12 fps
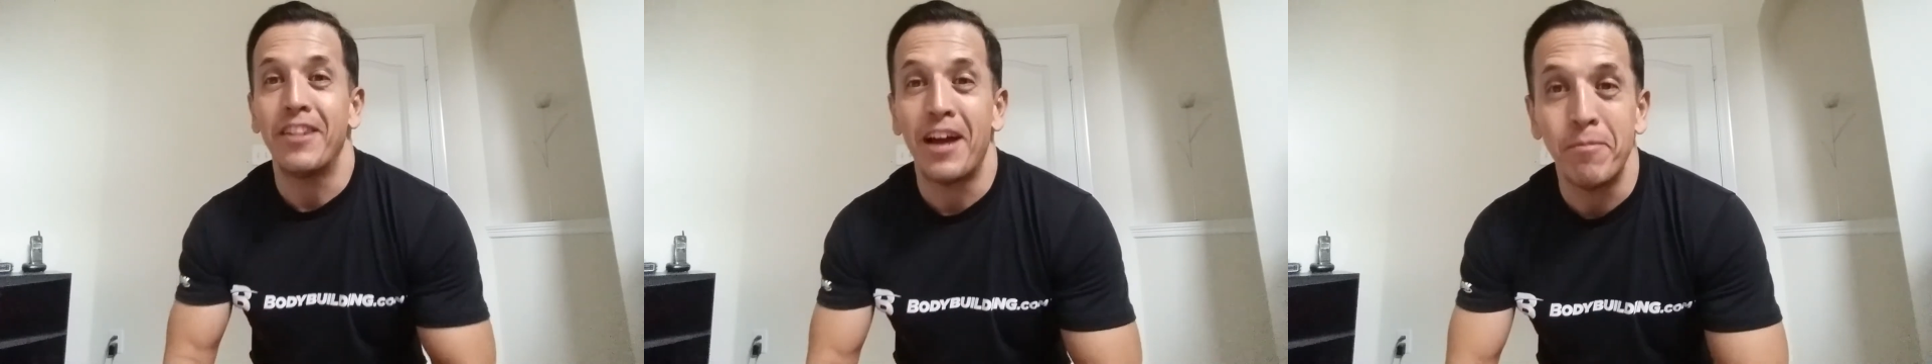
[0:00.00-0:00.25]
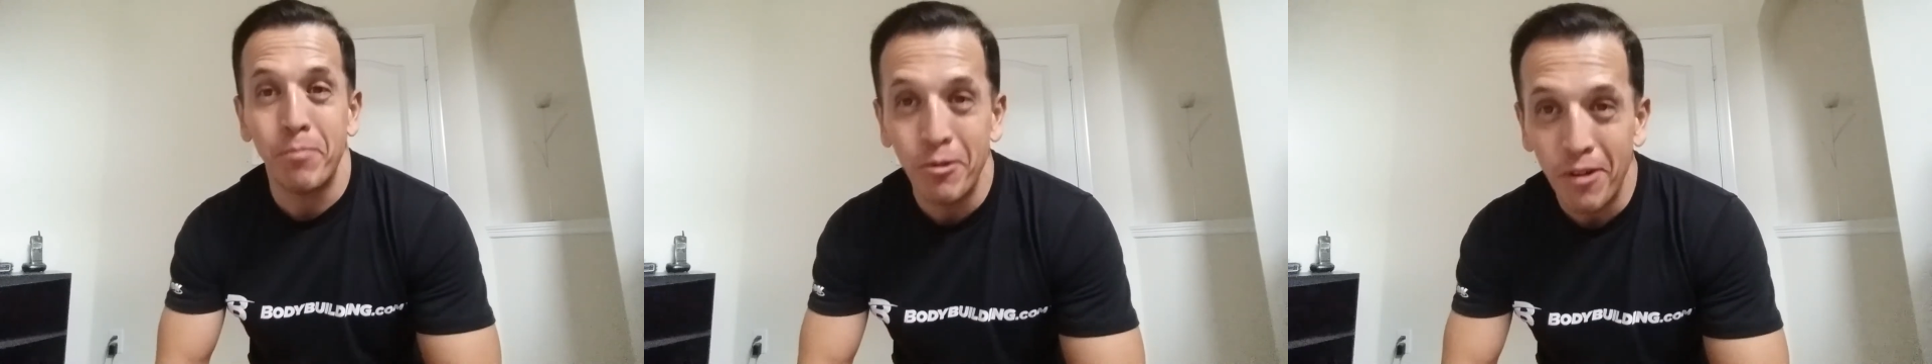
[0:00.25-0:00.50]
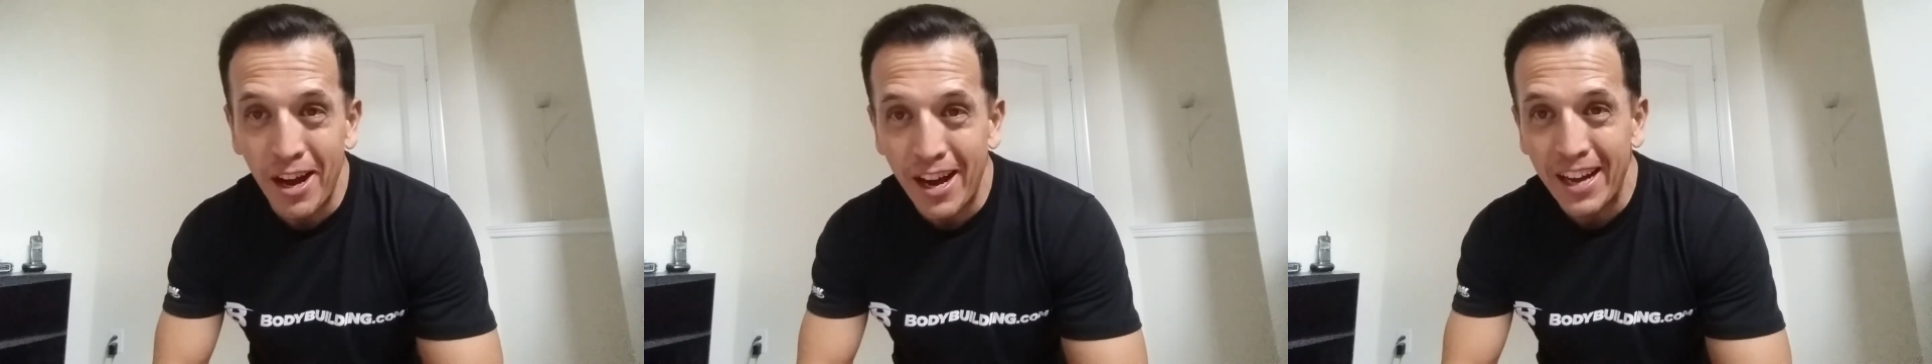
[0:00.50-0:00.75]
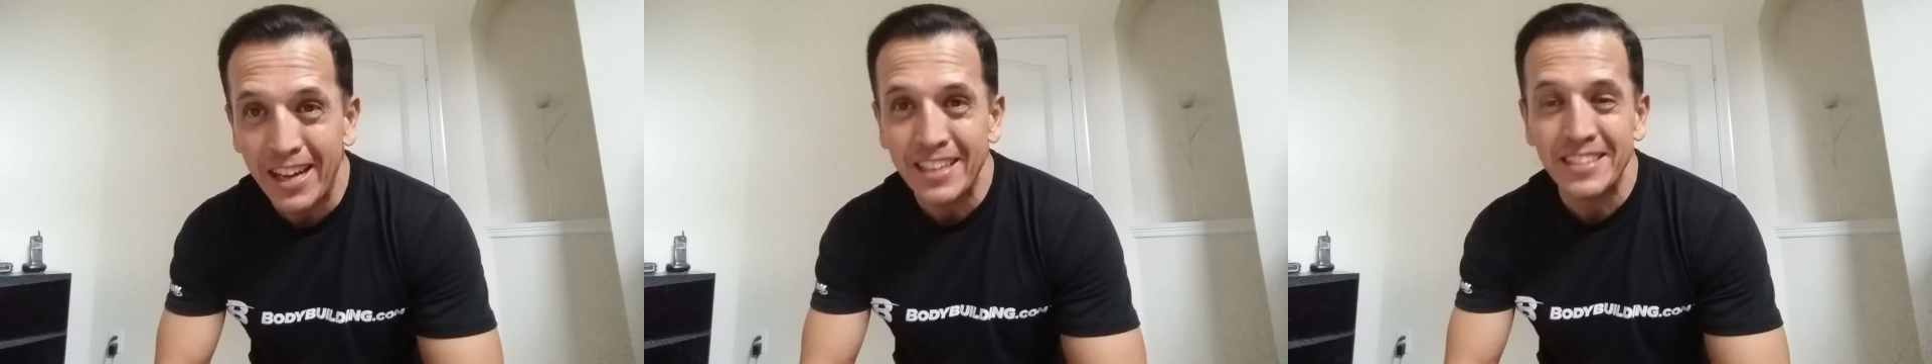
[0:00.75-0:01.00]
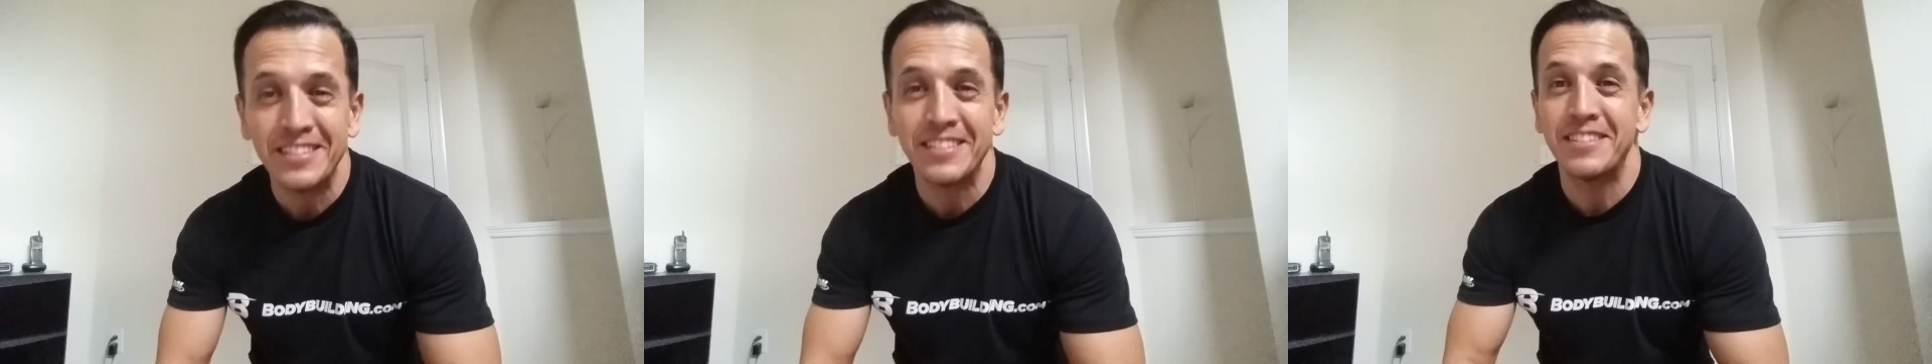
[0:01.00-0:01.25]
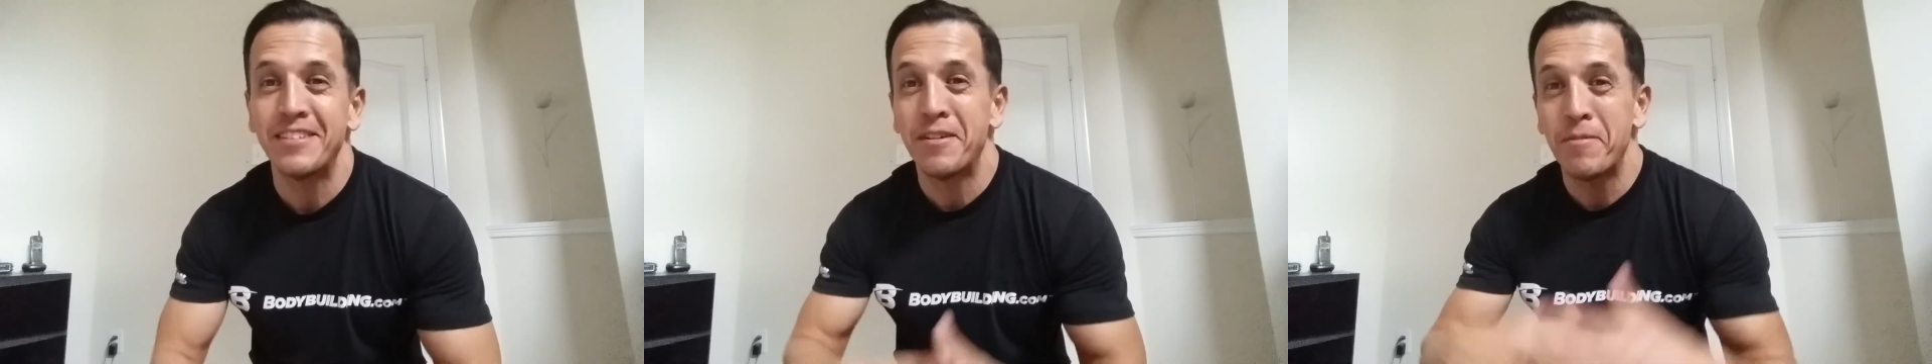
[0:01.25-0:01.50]
not blue
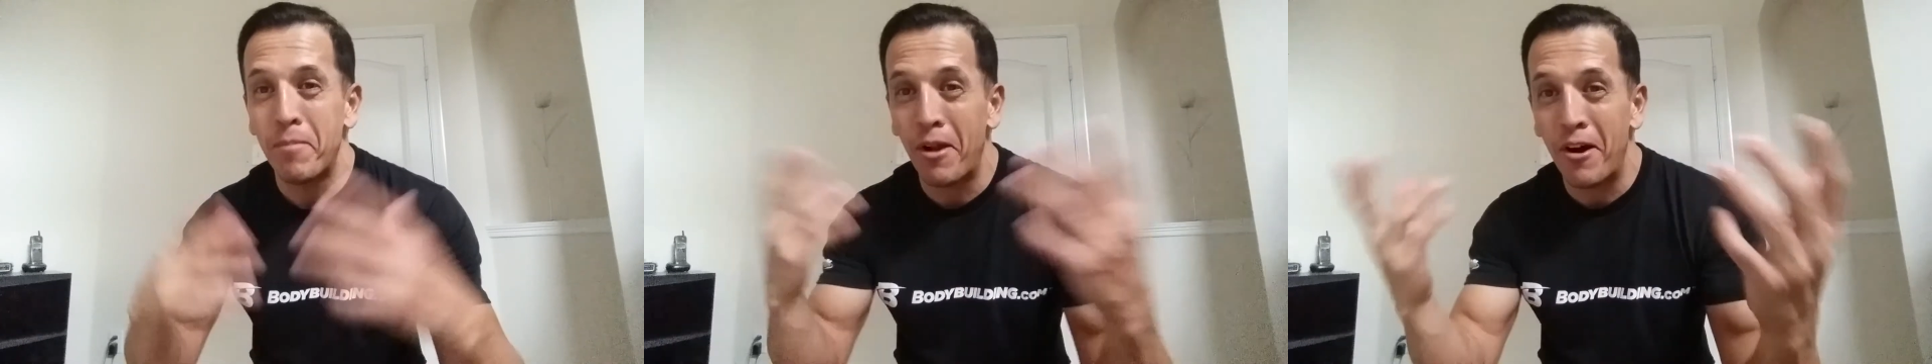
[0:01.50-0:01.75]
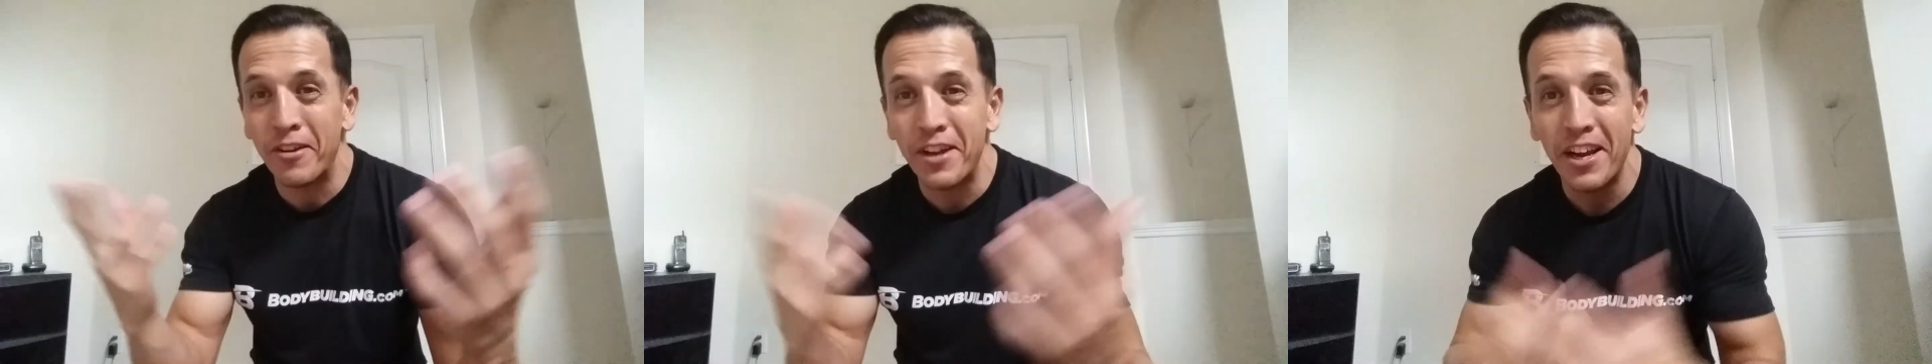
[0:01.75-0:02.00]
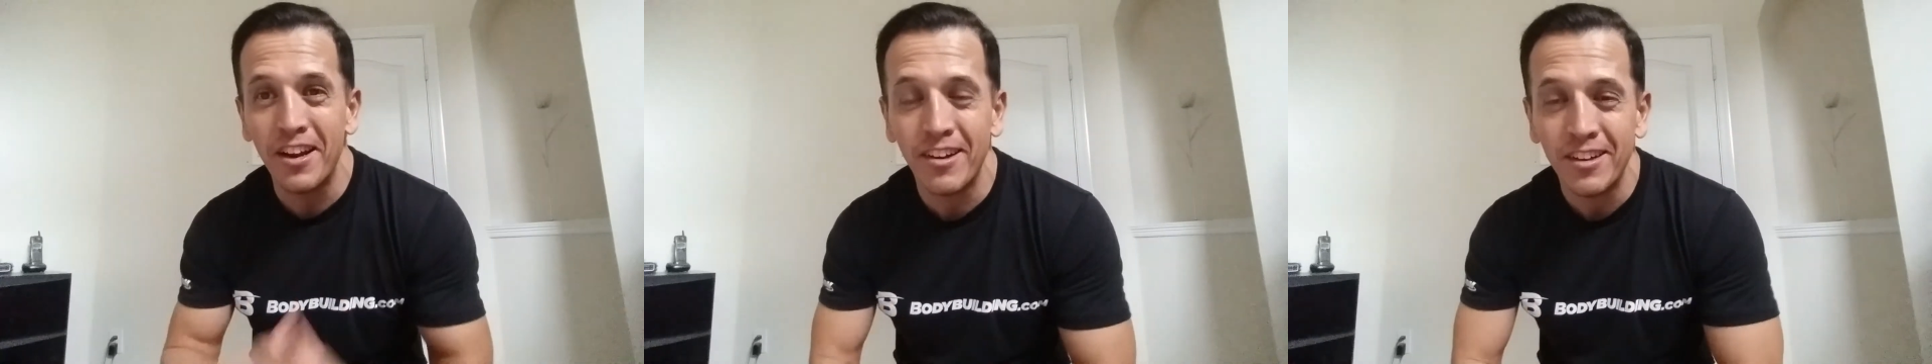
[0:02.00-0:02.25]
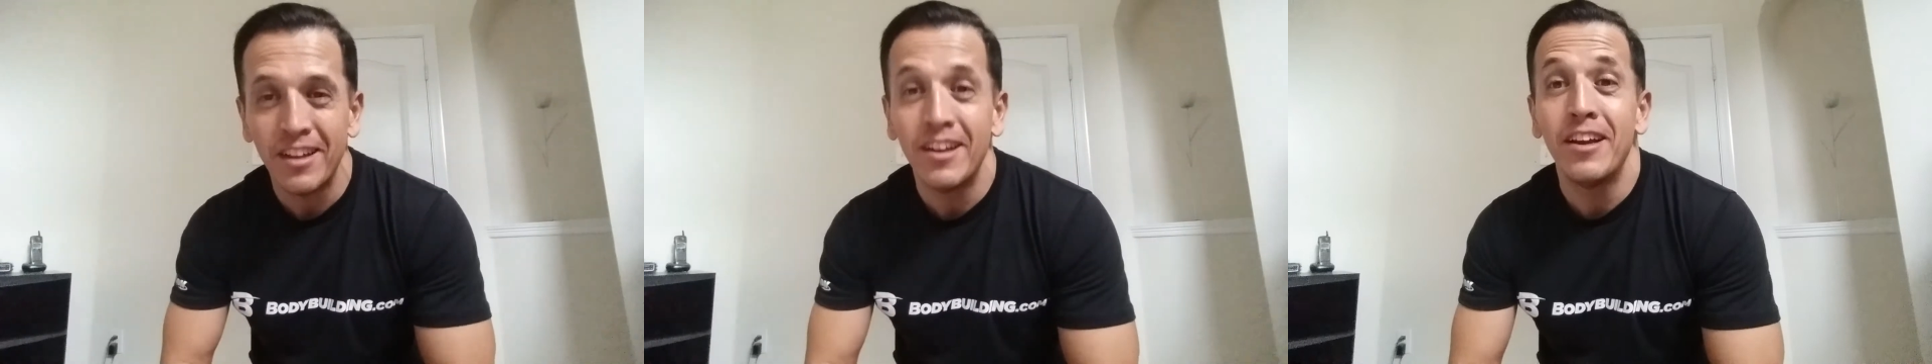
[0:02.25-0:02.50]
eyes, blonde hair.